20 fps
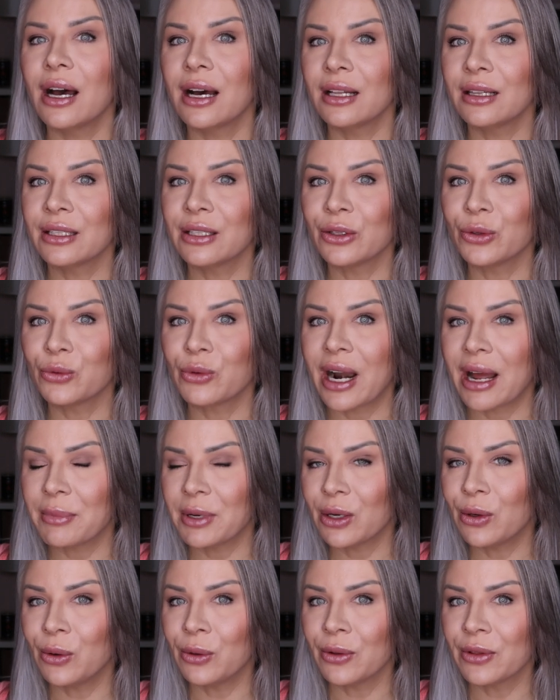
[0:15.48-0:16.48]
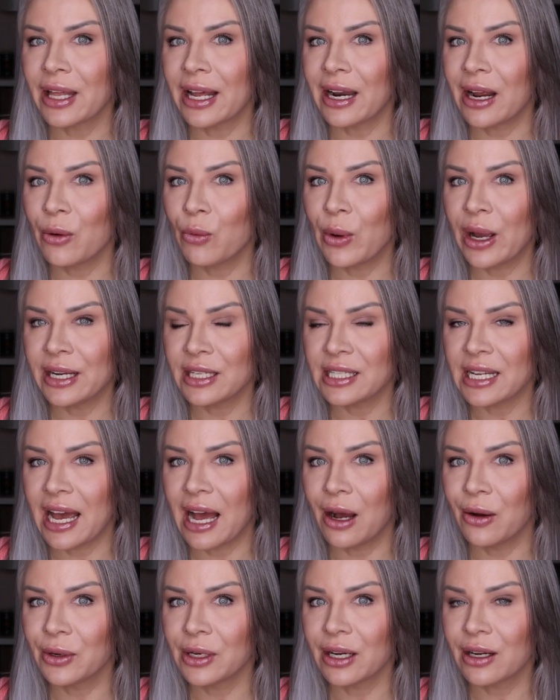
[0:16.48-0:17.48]
a little rabbit hole that I went
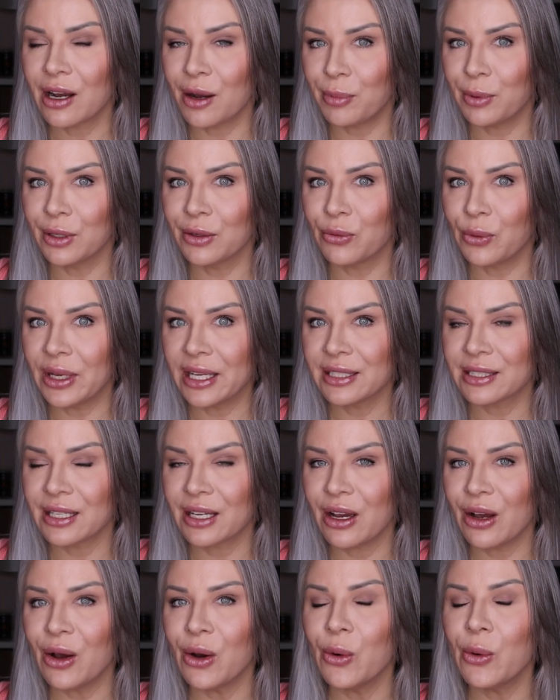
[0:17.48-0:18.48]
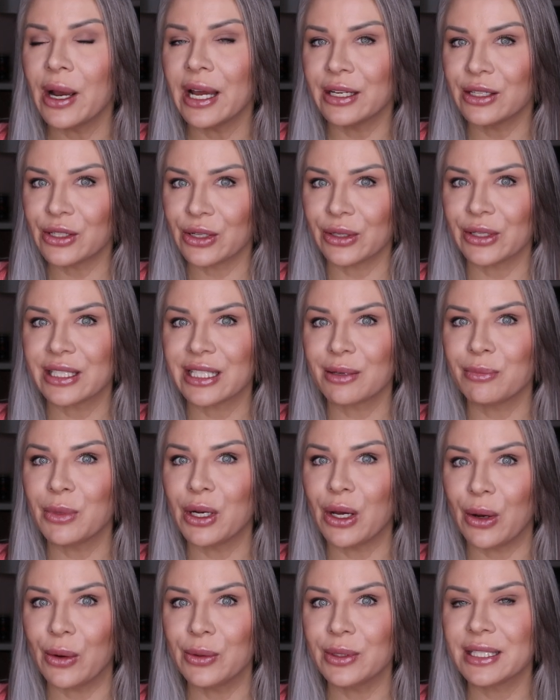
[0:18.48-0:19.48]
down a couple of weeks ago and took some
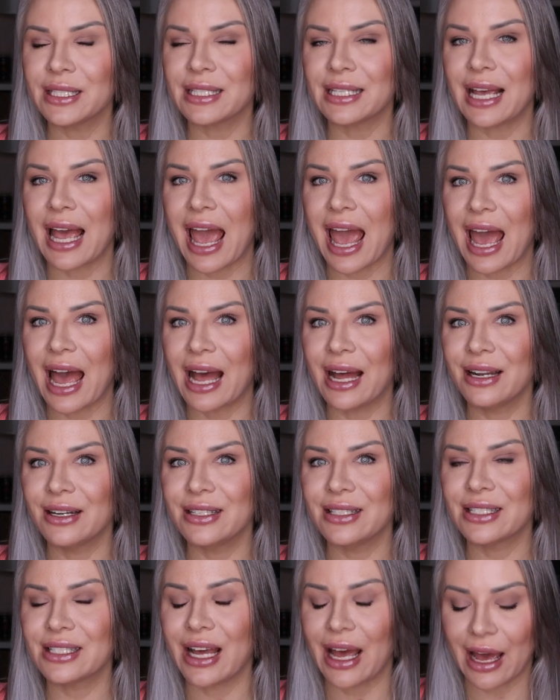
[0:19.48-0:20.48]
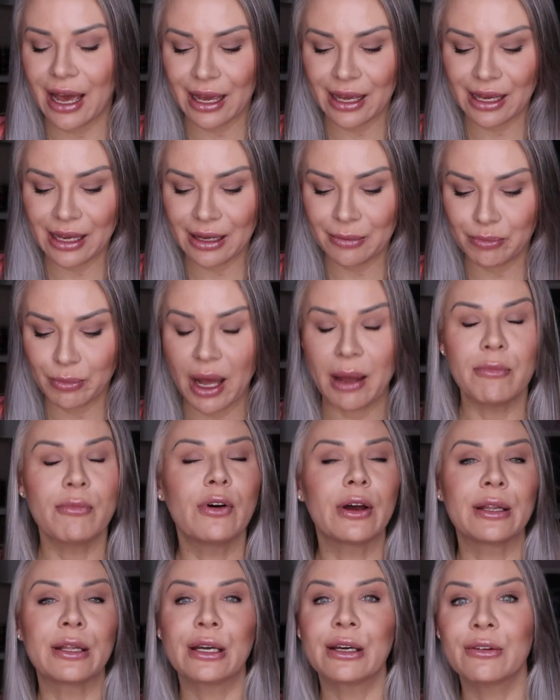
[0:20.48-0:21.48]
notes and I, I'm
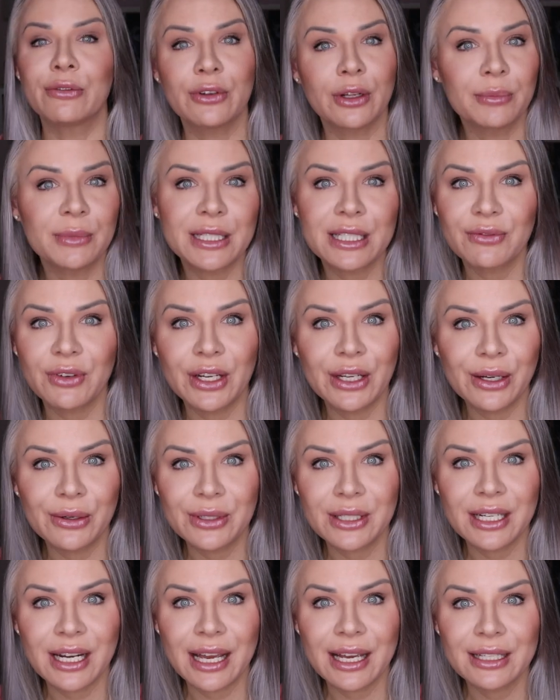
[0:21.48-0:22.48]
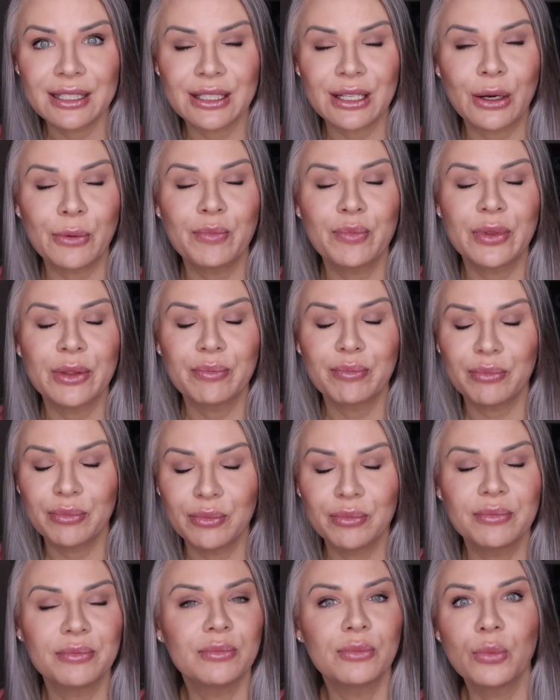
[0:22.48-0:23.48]
finally gonna film this video today so
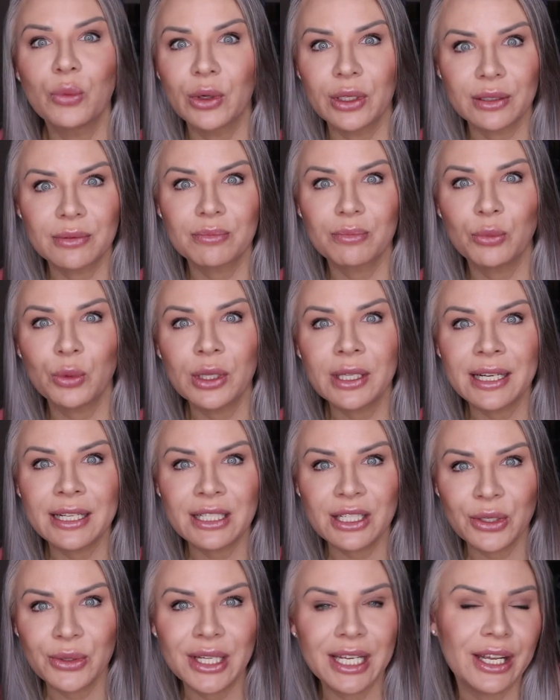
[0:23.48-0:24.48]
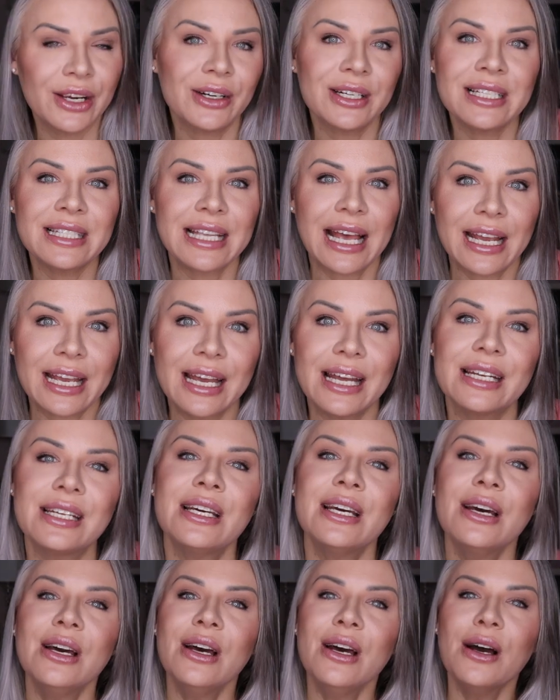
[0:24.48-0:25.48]
we'll we'll get to it here in a
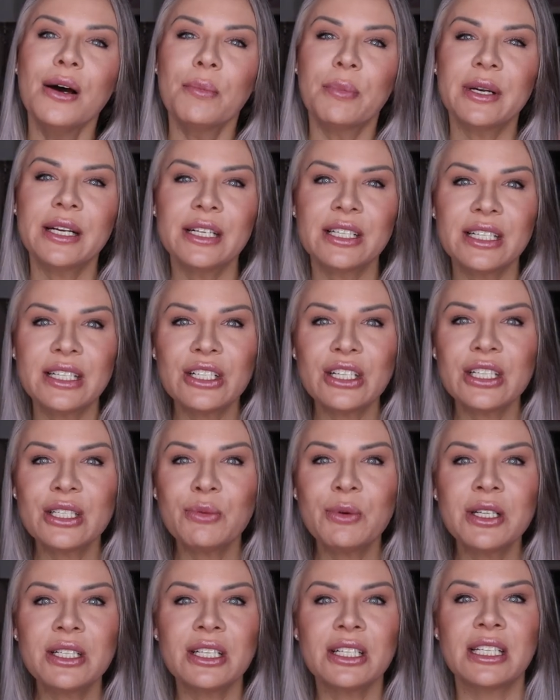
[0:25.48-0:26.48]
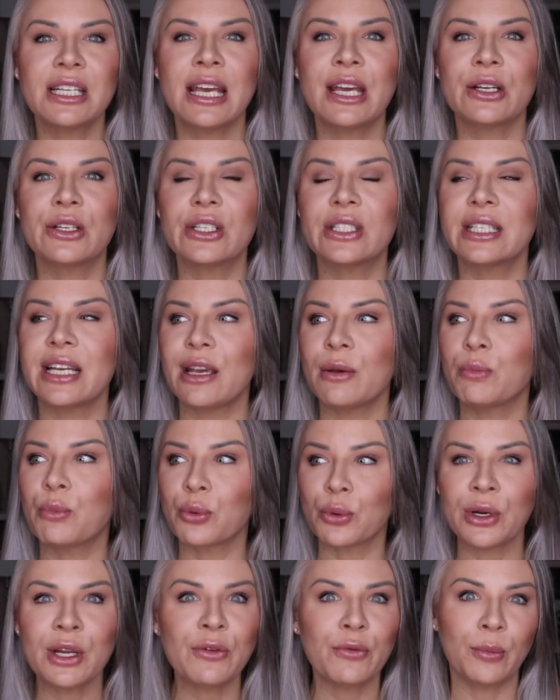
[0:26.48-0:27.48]
second but i did just want to take just a
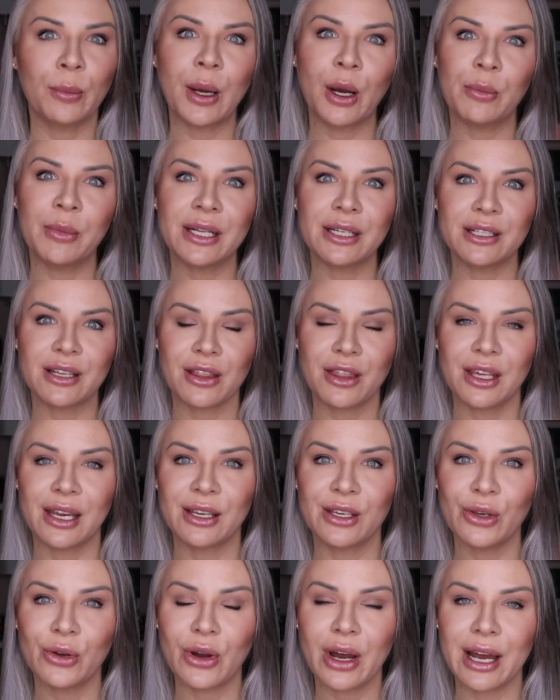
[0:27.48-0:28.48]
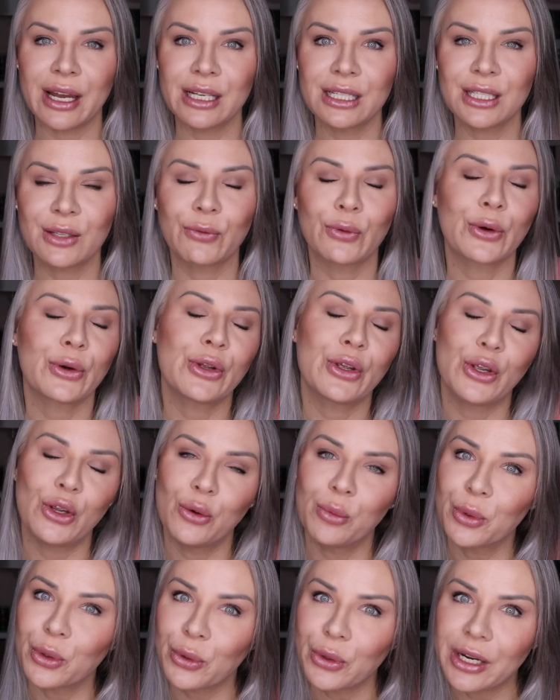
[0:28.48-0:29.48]
brief moment to thank you guys for
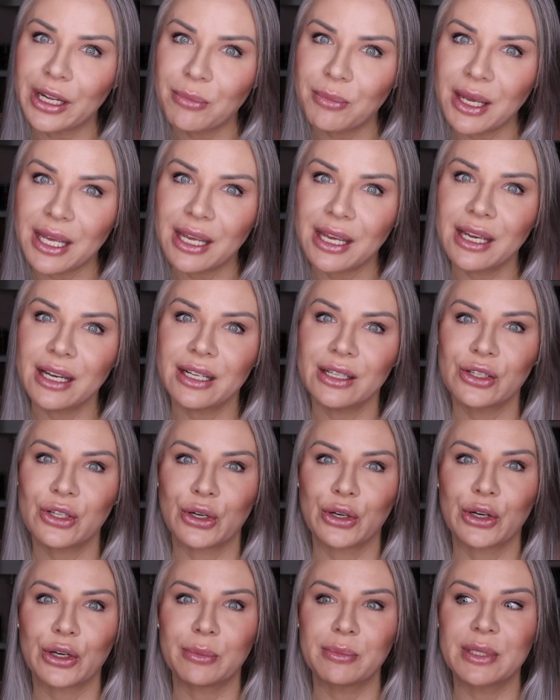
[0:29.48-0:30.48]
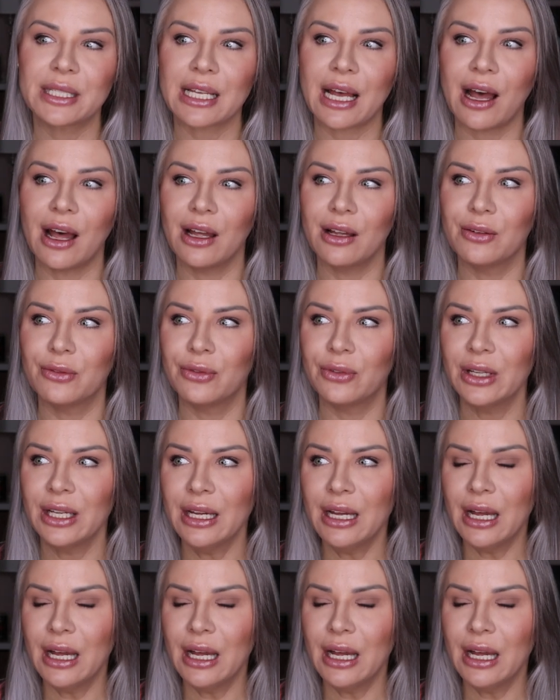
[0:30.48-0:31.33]
humoring me in terms of